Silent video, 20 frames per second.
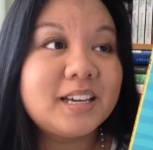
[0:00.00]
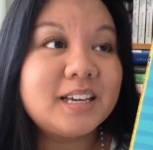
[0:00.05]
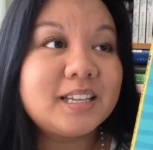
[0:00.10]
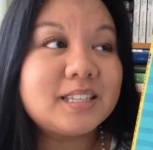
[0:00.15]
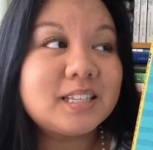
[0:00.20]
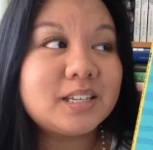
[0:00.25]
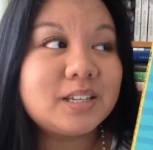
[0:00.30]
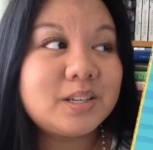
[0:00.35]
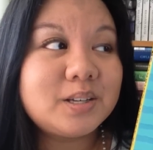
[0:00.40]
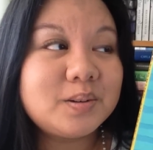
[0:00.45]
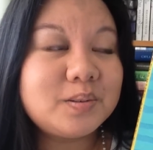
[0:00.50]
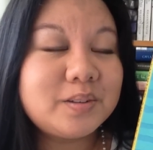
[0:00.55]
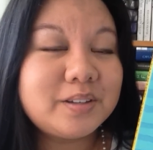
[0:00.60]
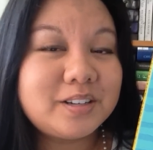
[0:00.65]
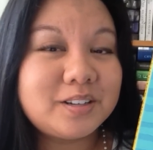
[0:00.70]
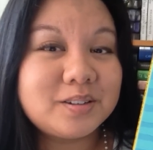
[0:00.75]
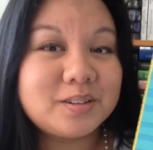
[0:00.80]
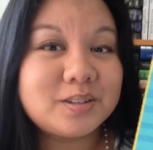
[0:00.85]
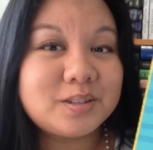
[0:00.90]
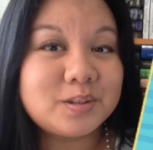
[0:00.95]
It's a cute
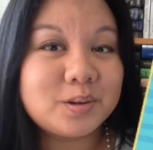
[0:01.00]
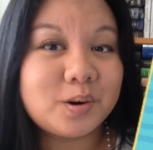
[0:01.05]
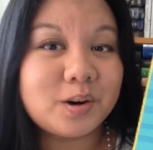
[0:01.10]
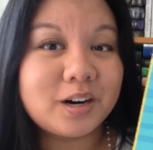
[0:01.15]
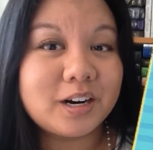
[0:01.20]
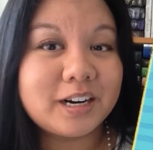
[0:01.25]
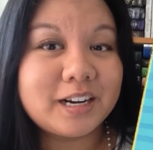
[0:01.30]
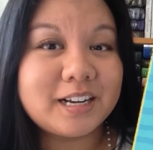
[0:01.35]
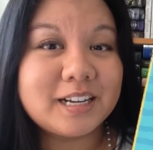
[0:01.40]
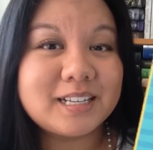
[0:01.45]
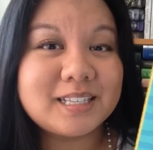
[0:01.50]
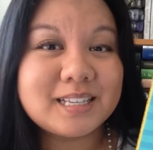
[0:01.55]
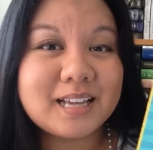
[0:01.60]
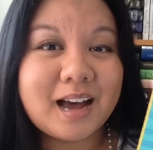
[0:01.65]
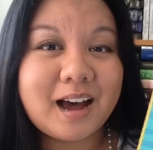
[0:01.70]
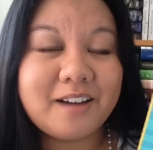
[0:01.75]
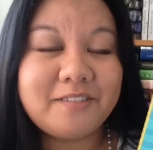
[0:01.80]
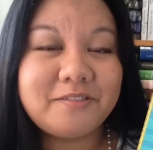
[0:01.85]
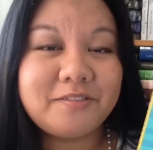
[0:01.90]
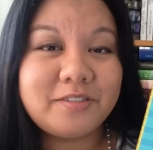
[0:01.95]
little story. It's
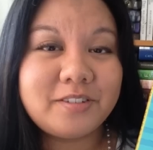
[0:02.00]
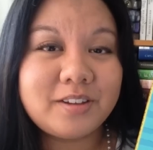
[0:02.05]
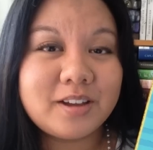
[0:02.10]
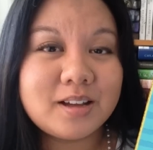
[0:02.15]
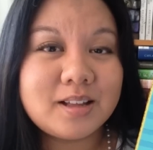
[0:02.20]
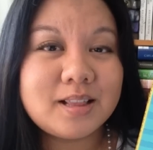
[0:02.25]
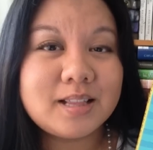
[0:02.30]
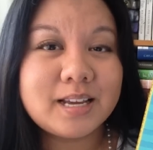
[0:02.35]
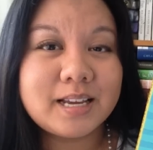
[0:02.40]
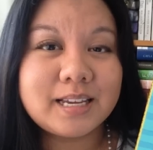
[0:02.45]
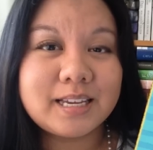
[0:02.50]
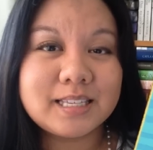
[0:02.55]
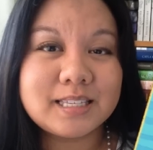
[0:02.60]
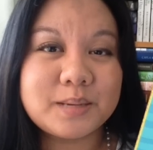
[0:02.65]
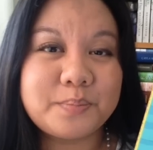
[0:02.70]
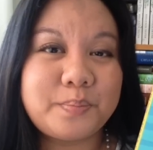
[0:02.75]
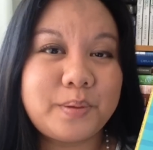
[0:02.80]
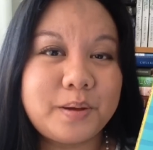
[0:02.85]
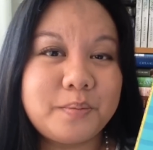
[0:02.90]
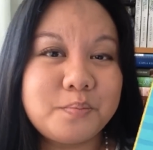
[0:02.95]
I feel like it's a
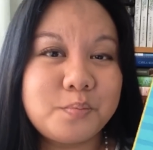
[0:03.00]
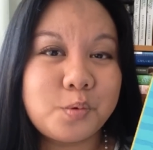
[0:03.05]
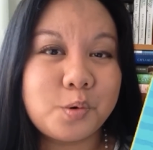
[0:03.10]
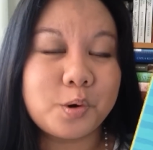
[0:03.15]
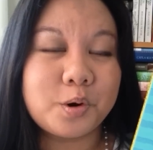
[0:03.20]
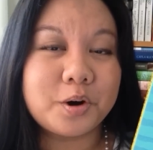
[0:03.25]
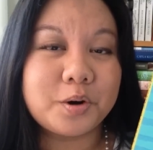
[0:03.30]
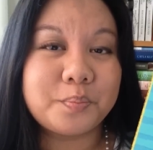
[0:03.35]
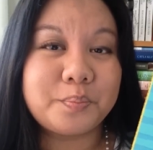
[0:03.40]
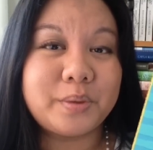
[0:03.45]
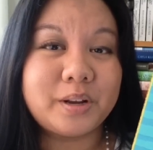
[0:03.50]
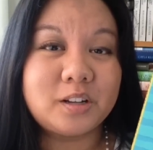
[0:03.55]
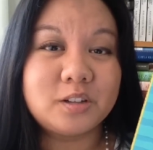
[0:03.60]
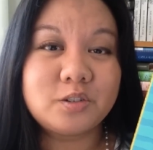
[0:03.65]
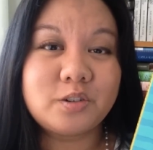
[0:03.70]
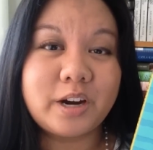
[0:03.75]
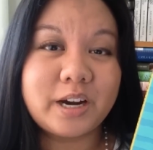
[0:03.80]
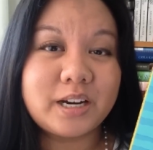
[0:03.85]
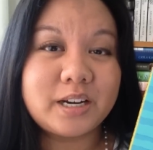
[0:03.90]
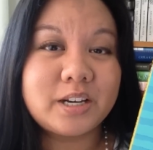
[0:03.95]
bit more middle
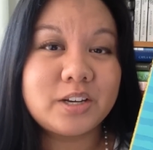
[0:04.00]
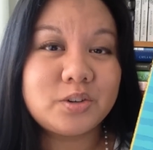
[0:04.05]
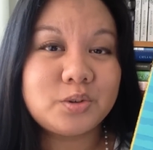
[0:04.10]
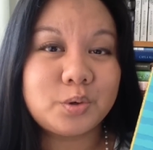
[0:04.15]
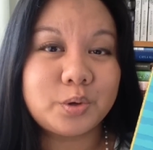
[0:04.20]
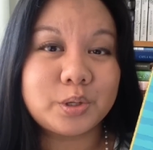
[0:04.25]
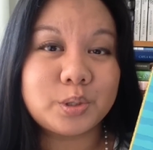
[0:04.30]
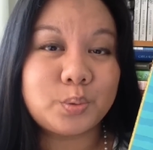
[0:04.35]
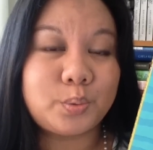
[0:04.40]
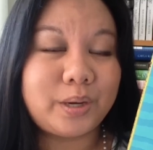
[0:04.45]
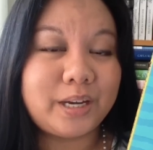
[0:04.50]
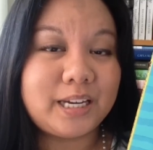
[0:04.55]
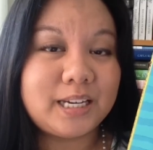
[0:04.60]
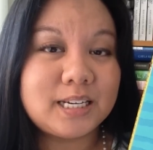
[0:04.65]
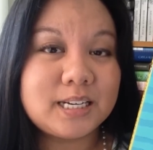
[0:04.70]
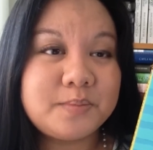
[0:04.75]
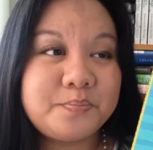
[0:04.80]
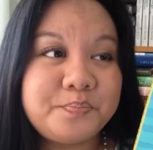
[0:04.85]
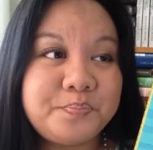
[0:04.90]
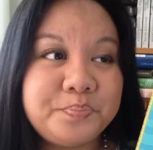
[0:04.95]
gradish or
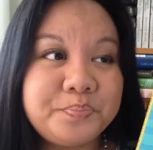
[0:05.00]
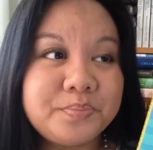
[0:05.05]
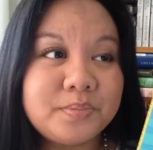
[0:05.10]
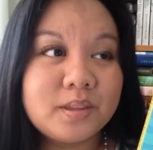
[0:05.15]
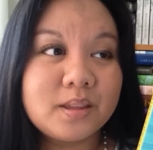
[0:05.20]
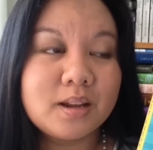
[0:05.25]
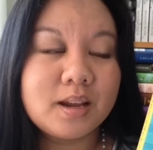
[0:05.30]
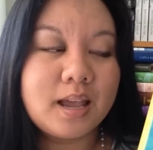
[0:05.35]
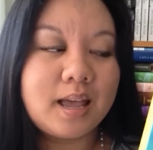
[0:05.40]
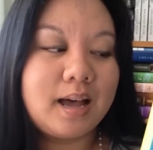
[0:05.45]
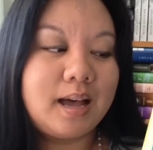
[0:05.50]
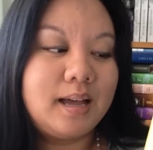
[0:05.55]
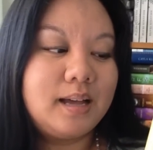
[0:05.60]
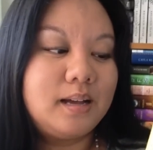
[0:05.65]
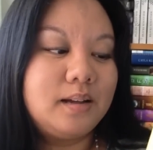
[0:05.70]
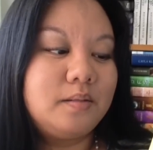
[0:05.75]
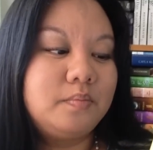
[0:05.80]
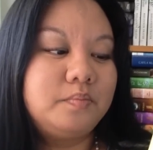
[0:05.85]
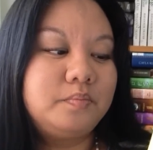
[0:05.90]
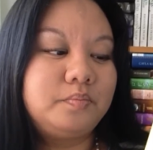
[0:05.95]
tween.
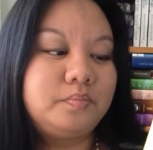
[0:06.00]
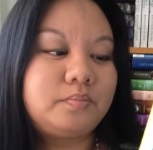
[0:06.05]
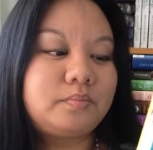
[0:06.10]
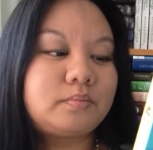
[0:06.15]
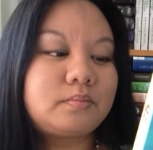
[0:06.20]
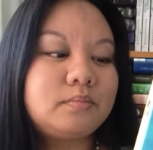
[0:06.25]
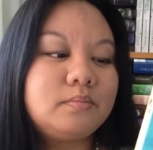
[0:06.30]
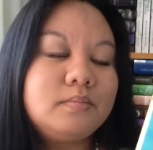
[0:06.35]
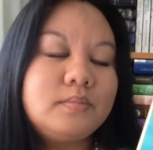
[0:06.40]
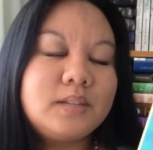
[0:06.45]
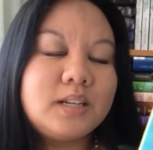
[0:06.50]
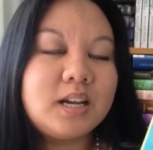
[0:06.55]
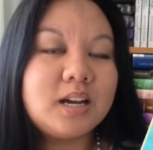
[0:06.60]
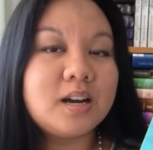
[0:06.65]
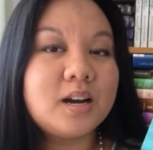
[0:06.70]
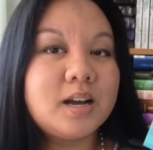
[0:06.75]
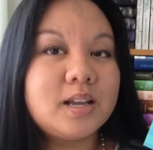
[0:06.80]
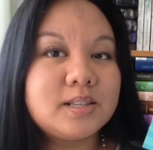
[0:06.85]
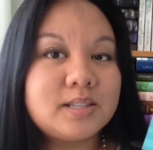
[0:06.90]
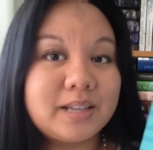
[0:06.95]
Um,
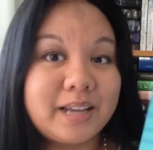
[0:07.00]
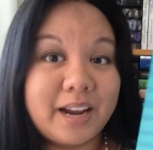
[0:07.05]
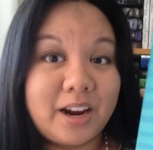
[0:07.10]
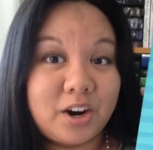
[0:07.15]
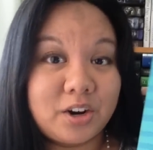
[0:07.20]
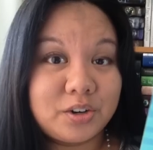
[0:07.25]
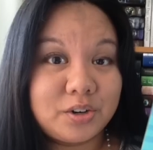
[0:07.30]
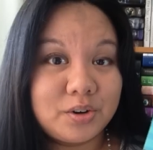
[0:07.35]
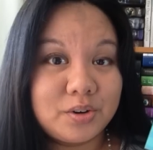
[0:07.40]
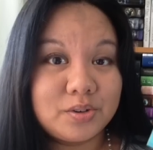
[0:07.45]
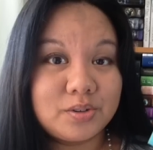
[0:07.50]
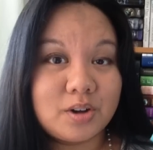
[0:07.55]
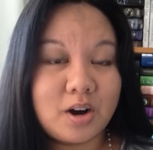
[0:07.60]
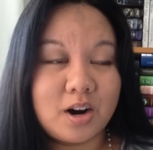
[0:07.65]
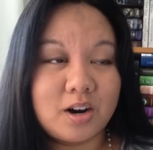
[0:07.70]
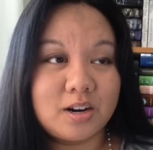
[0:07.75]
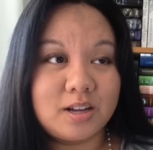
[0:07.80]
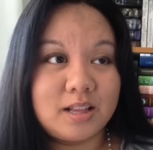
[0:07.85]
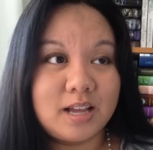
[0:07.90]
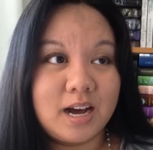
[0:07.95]
because the characters
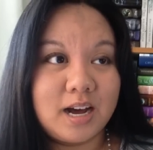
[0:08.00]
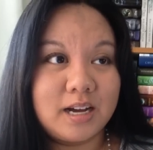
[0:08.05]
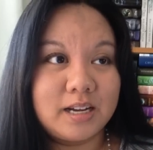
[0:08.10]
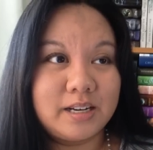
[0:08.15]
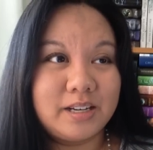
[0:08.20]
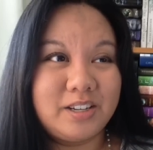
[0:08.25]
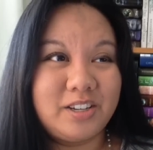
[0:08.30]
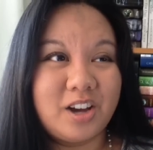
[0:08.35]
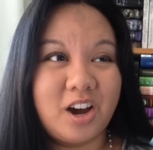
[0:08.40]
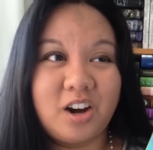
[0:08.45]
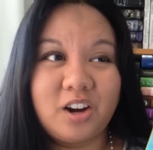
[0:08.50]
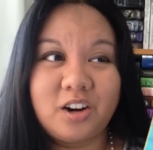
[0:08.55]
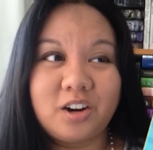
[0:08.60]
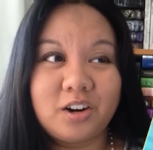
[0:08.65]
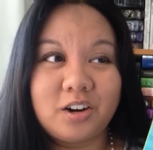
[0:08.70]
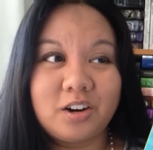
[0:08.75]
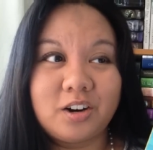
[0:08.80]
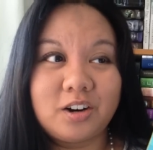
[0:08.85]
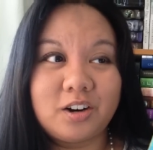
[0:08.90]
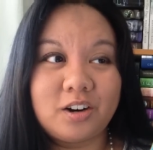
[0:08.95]
are a lot
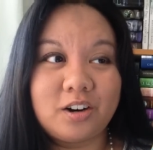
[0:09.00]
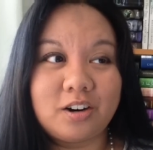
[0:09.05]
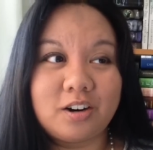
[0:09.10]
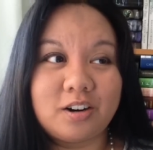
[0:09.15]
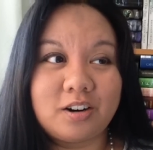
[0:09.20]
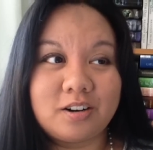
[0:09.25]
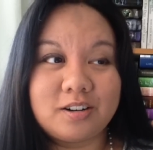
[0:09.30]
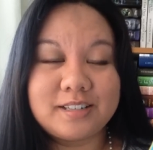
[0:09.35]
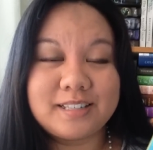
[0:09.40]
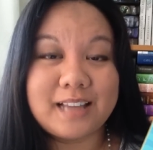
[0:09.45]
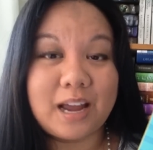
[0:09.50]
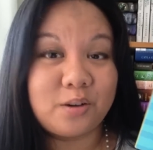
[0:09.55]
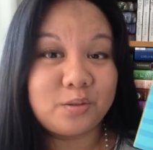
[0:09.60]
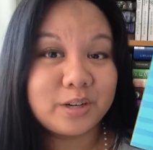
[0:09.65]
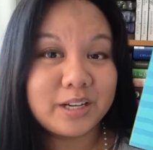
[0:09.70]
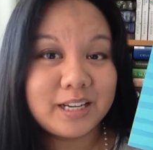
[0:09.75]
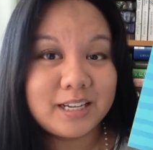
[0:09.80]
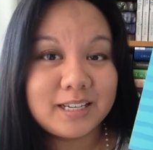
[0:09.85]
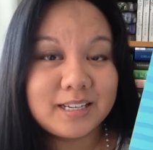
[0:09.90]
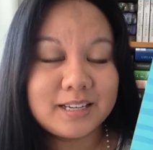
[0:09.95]
younger
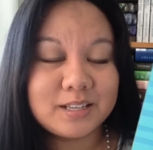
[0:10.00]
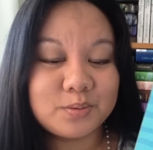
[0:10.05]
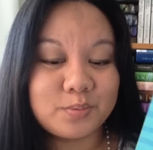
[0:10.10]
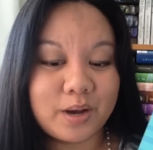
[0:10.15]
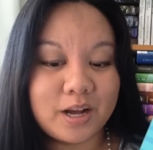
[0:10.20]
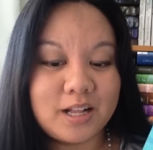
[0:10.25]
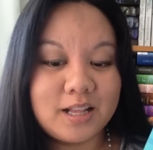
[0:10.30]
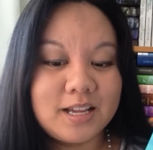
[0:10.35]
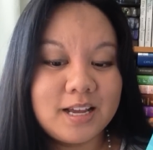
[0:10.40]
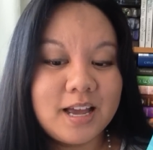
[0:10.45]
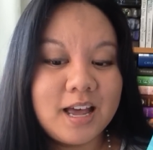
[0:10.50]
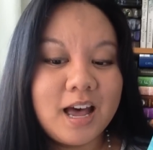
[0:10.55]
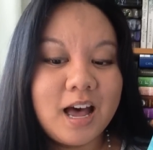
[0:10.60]
sounding as well.